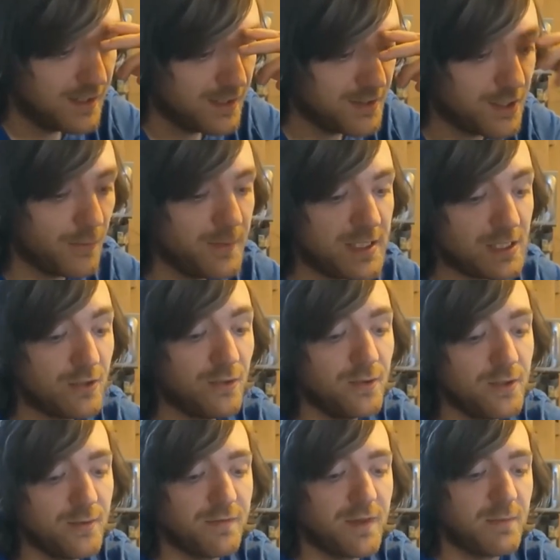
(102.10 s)
You told me to call
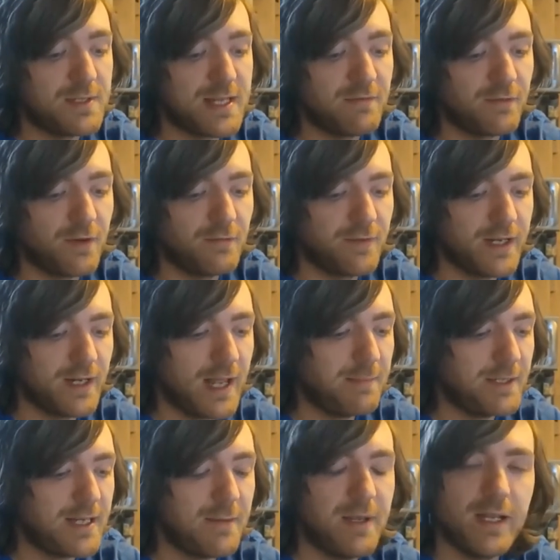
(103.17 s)
you if there was ever a real
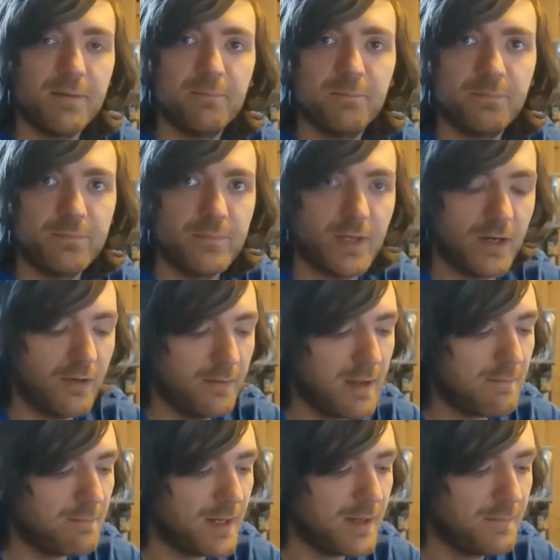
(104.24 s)
epidemic. I
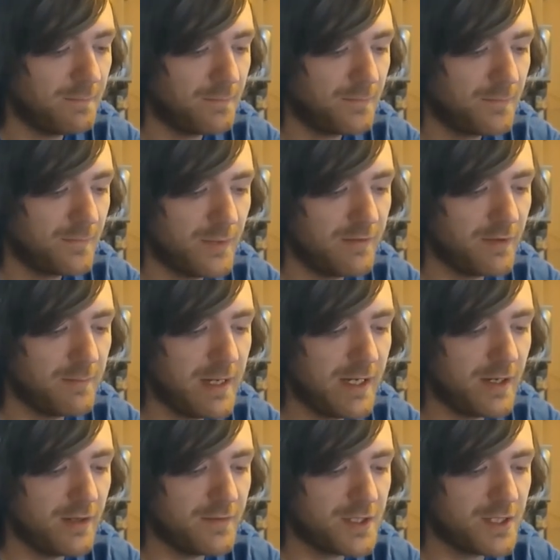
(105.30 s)
remember. We've admitted
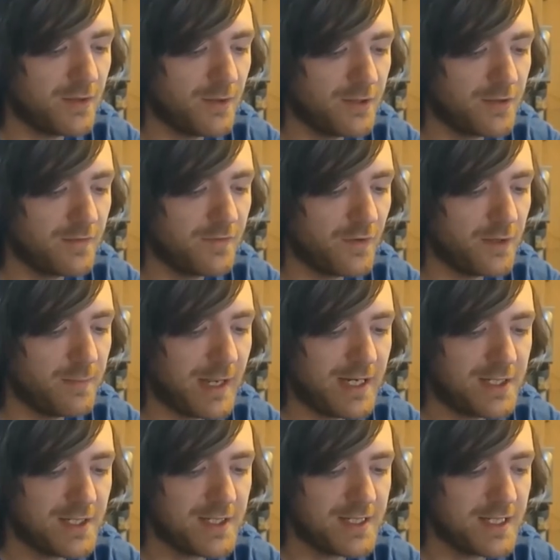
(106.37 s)
over 200 flu
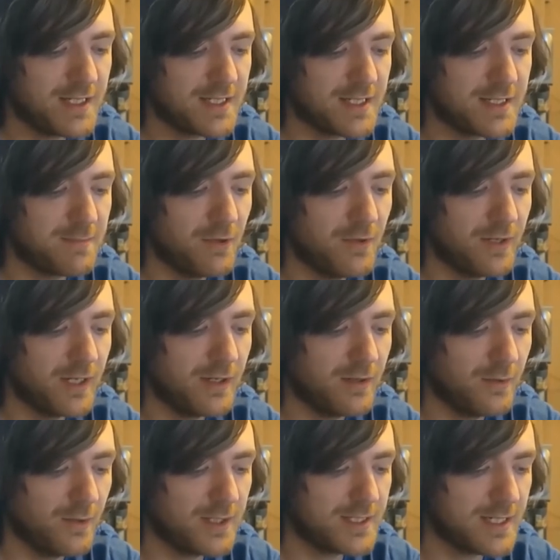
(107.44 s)
patients since this morning,
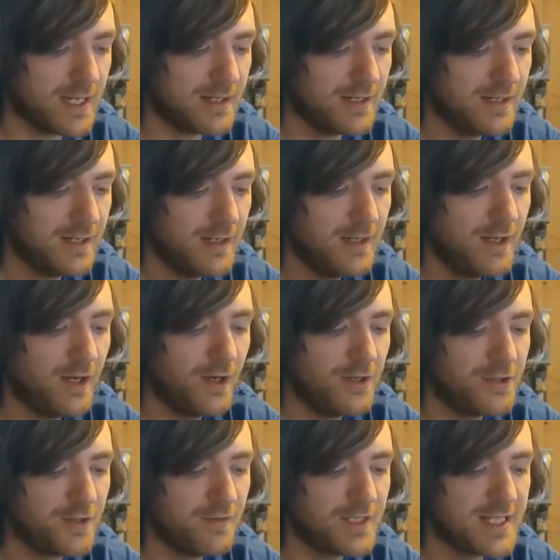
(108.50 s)
Hua said.
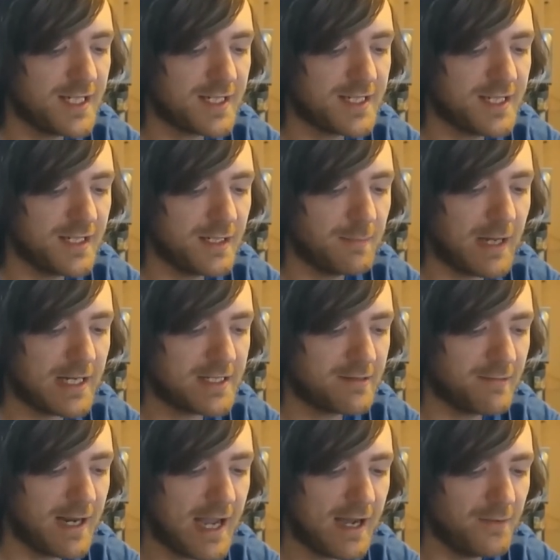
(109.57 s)
160 in the past
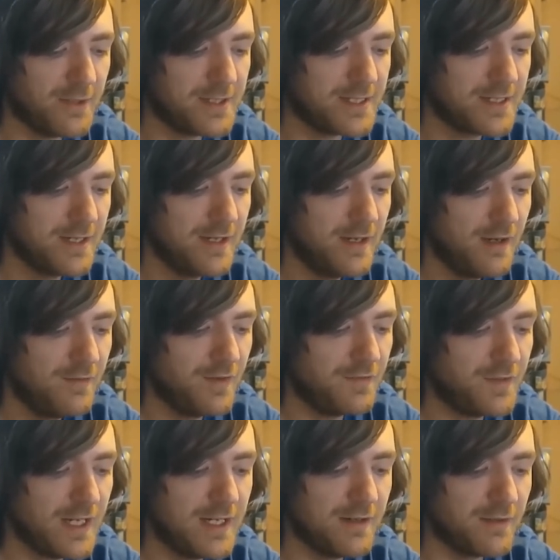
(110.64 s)
three hours.
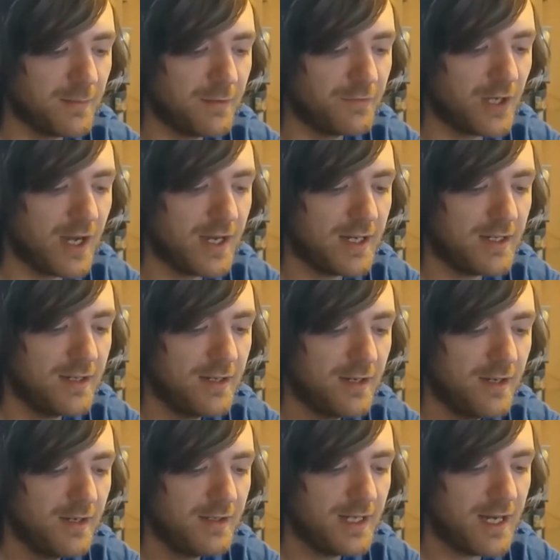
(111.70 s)
15 of them have died.
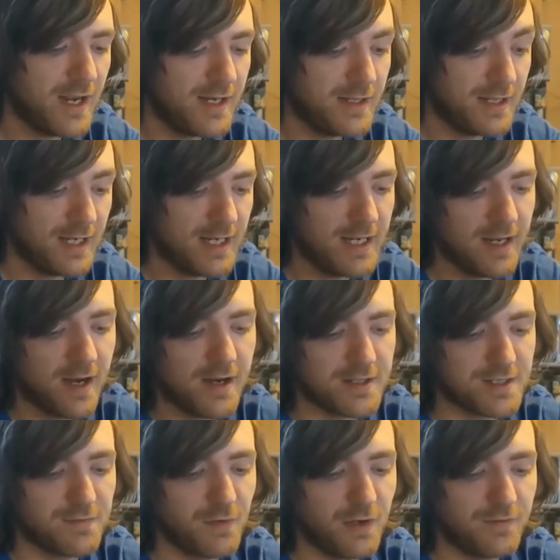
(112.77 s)
The, uh, the ER
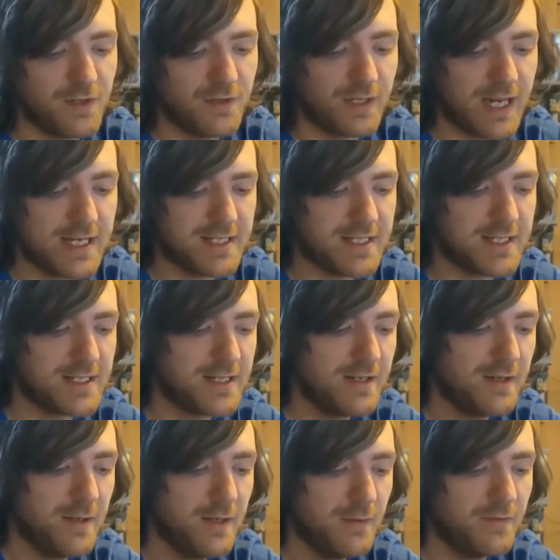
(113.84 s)
is full of new cases.
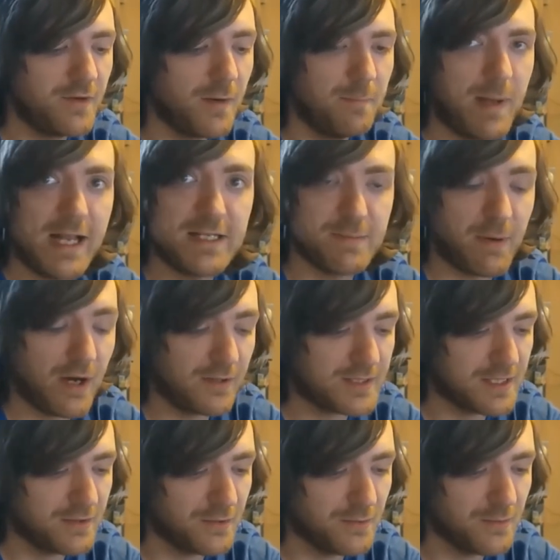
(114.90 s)
We've got beds parked
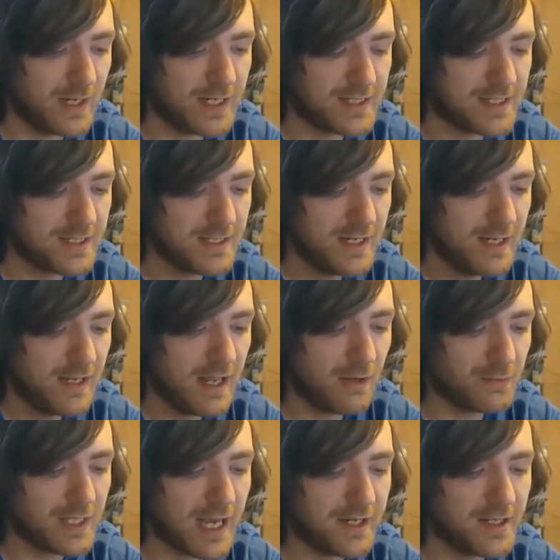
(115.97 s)
in hallways.
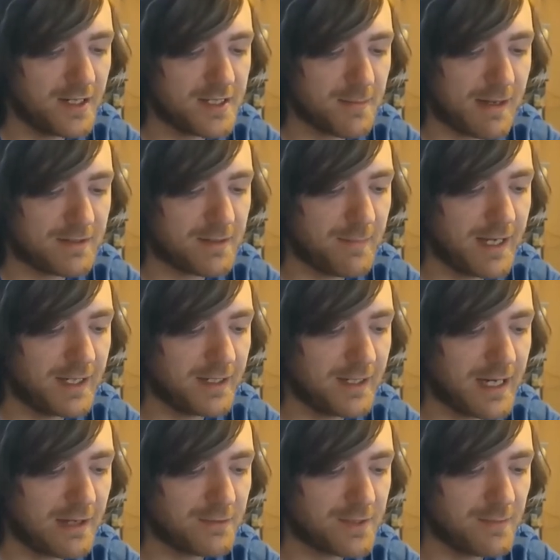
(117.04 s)
Health Canada's about to make an
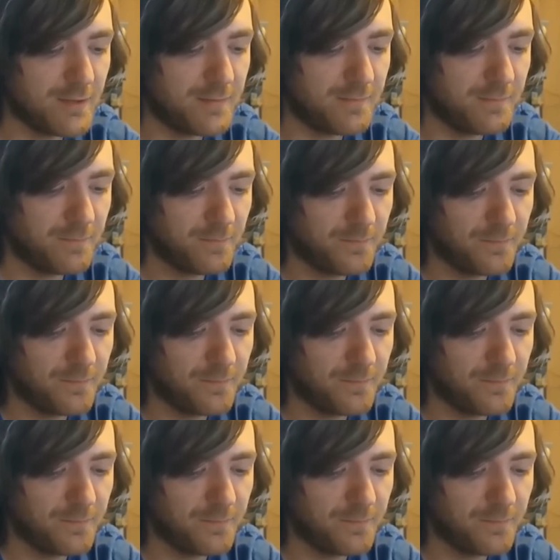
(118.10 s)
announcement.